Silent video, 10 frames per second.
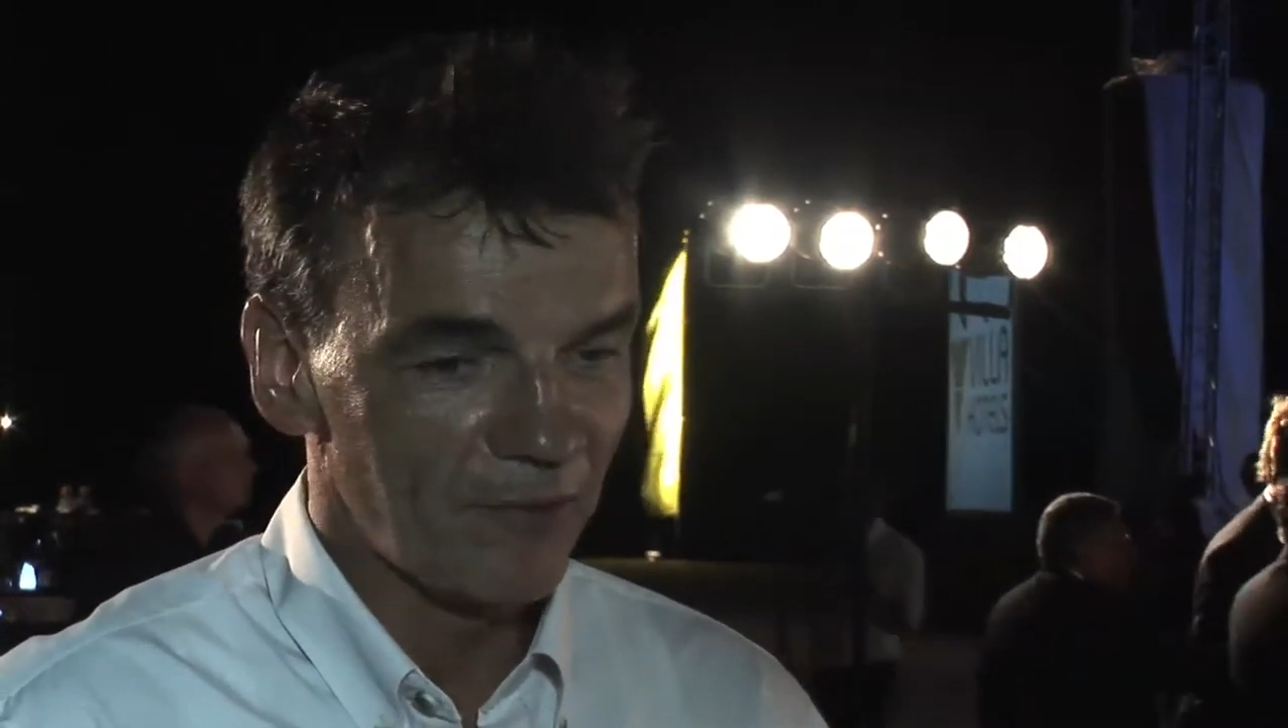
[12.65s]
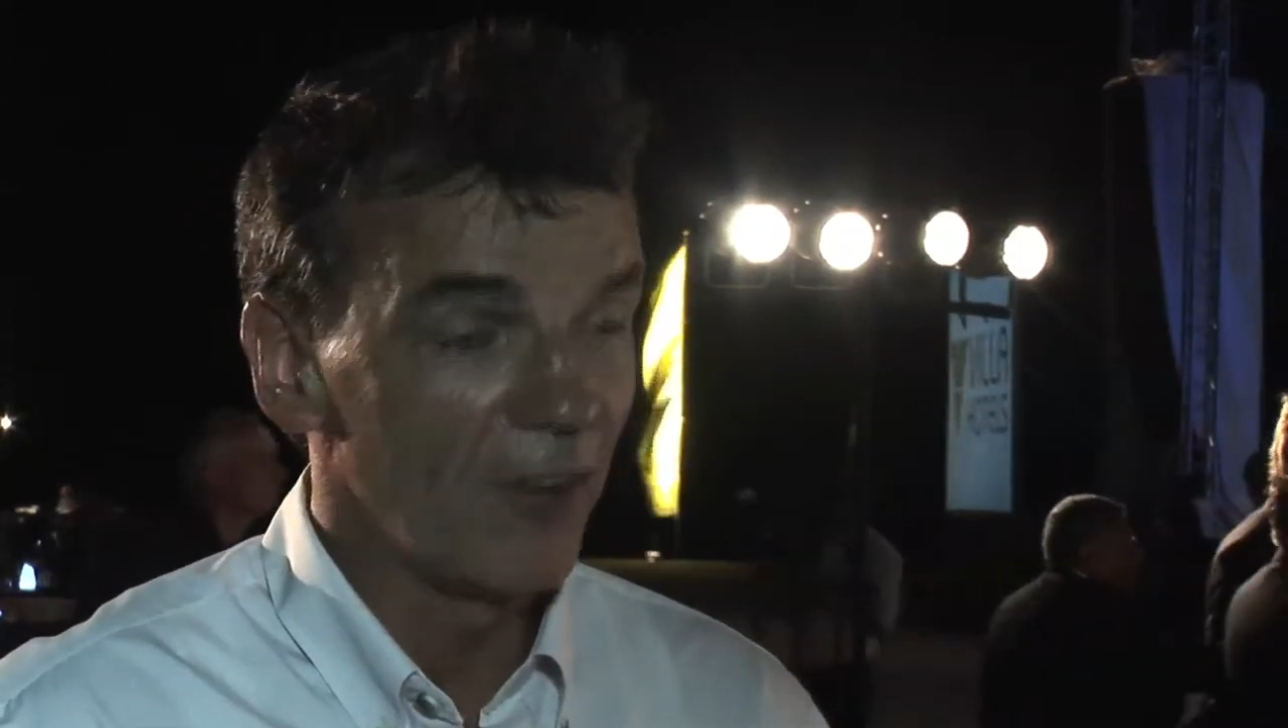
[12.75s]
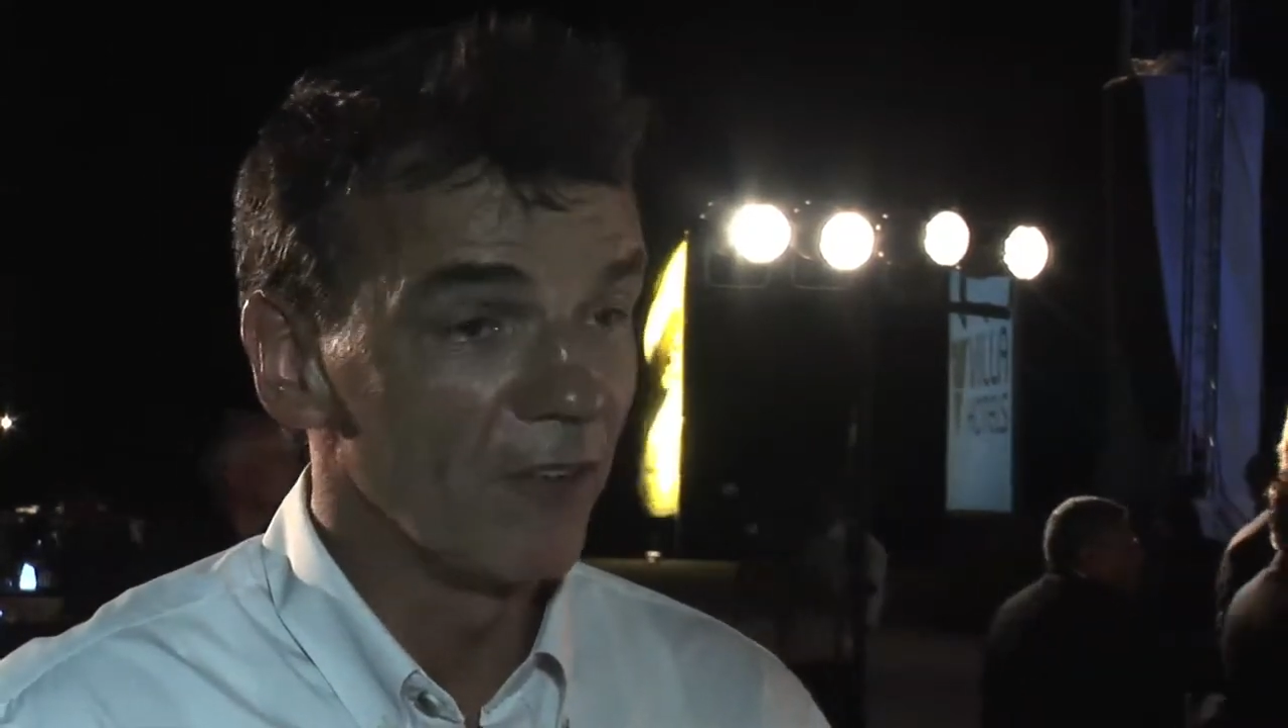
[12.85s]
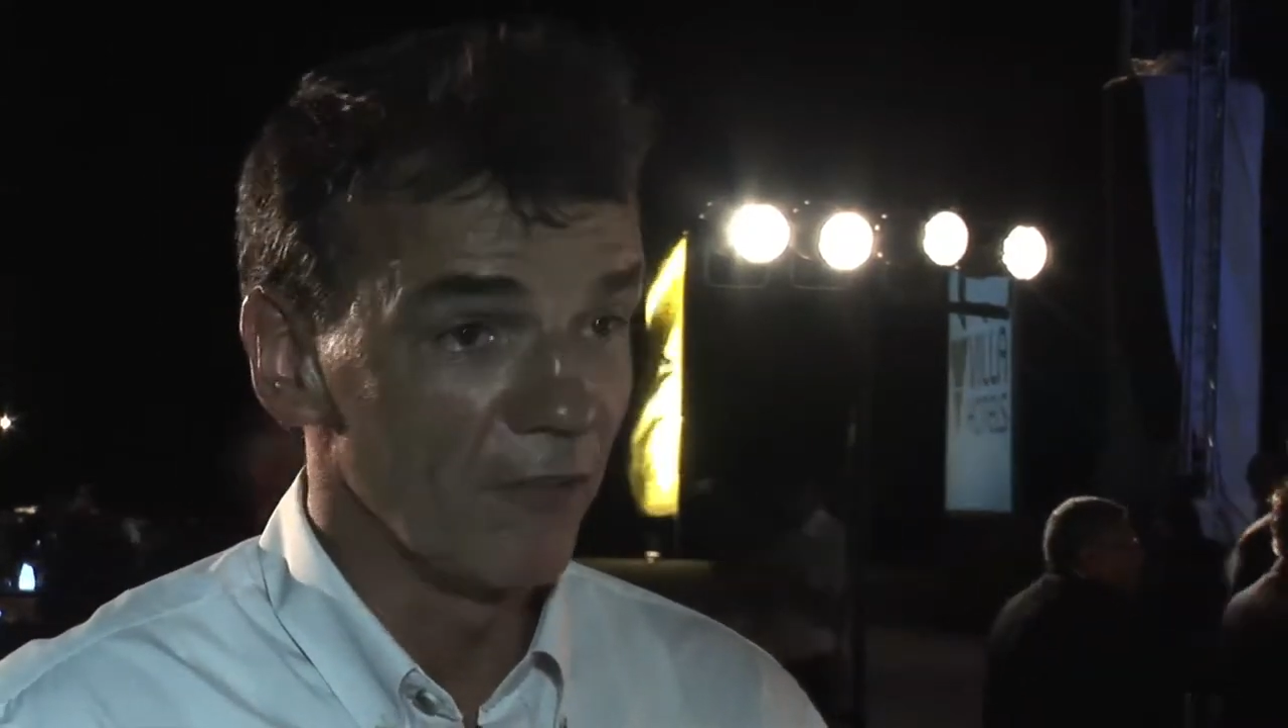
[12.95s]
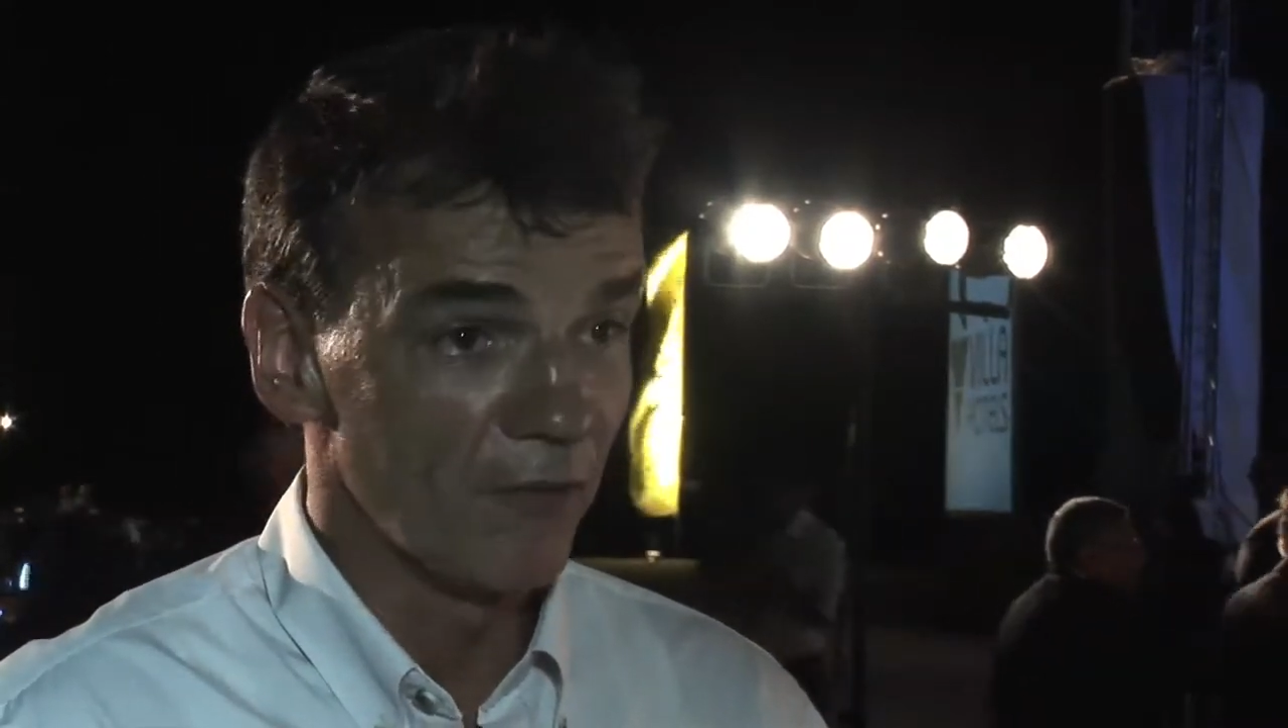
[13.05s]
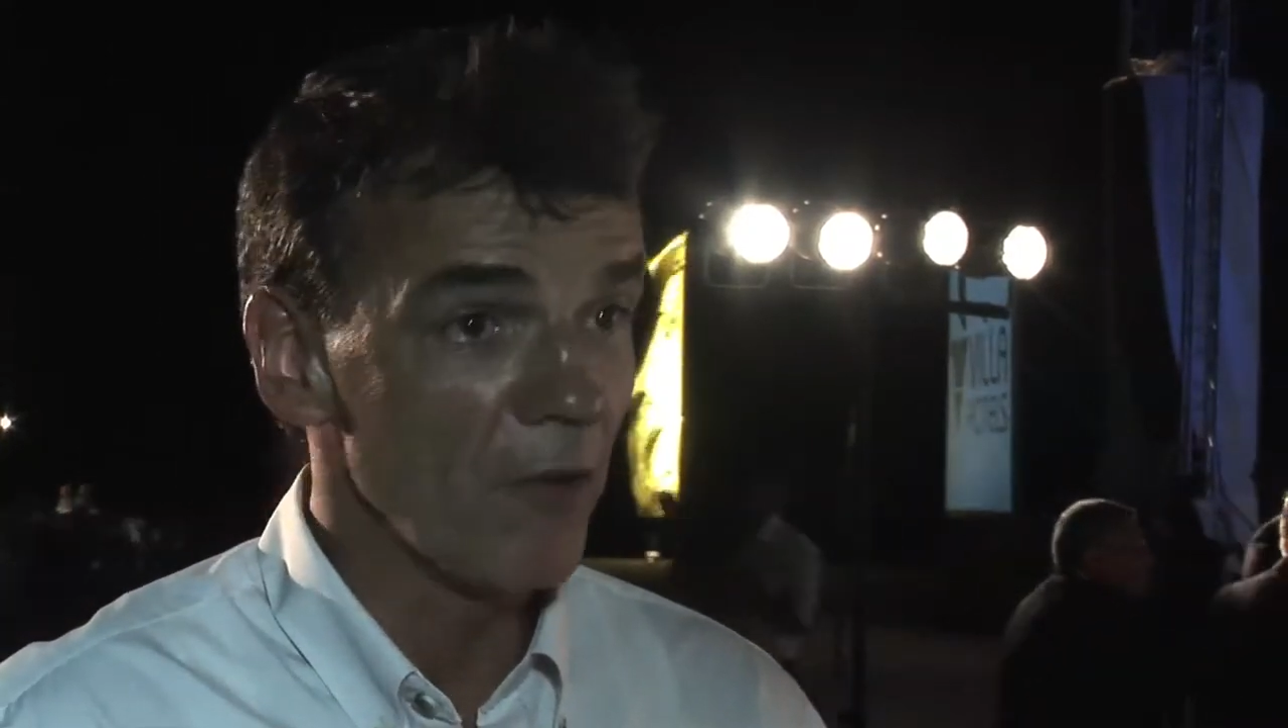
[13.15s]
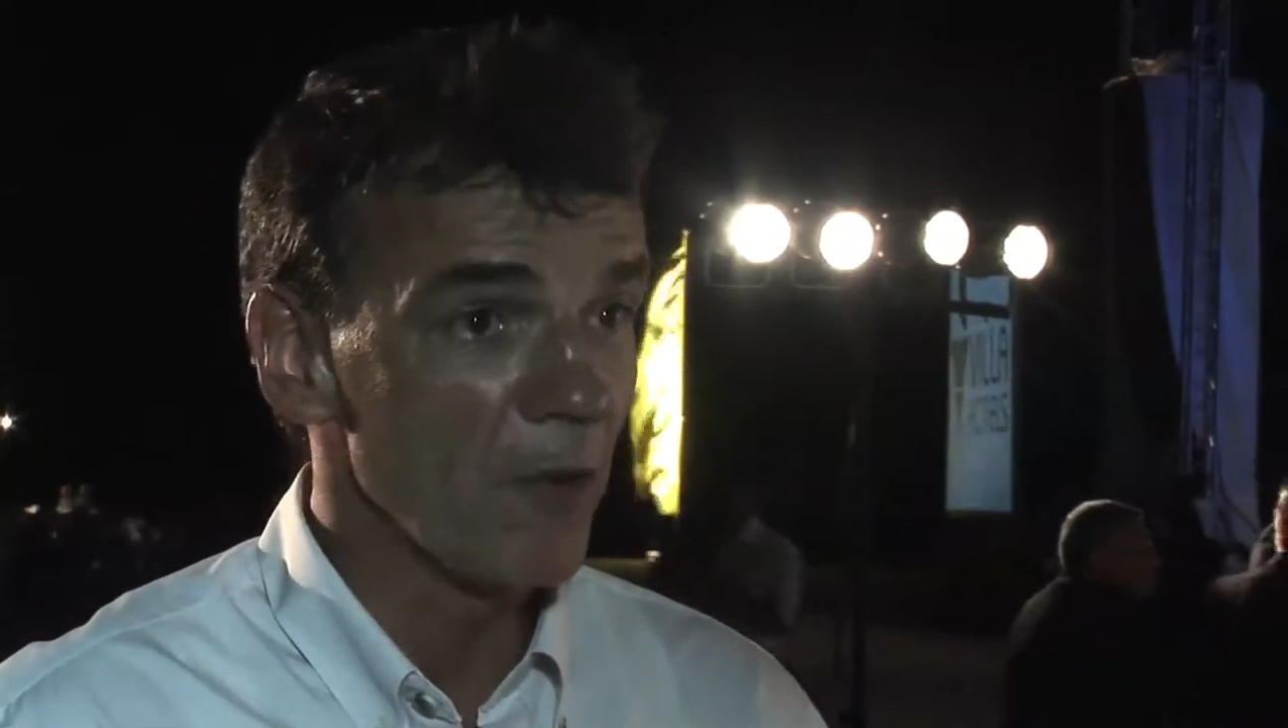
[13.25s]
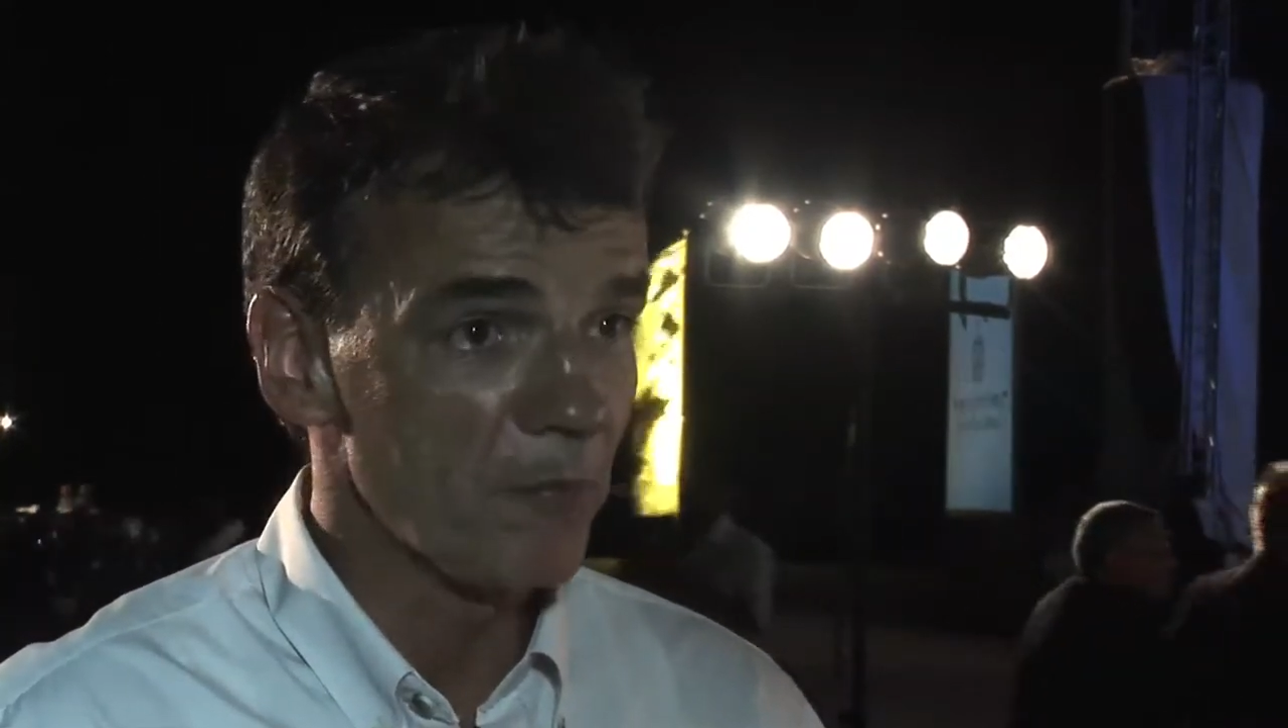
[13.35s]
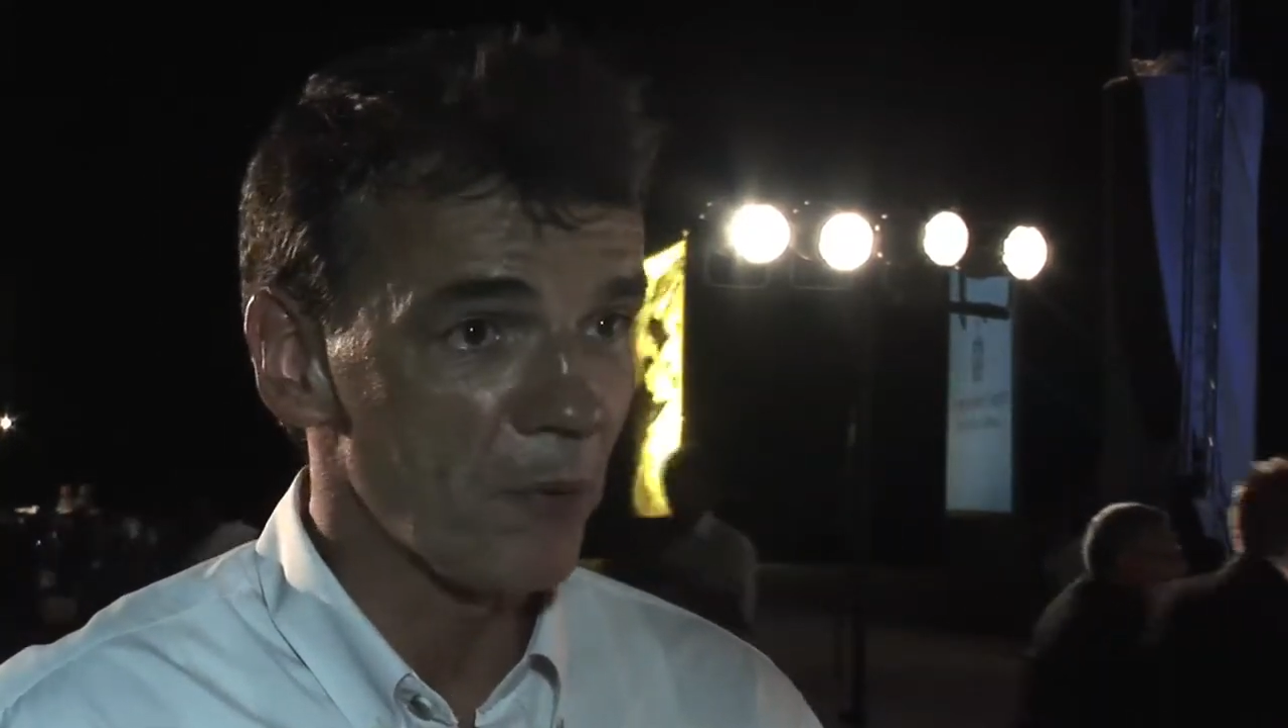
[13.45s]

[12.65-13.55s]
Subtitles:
feel very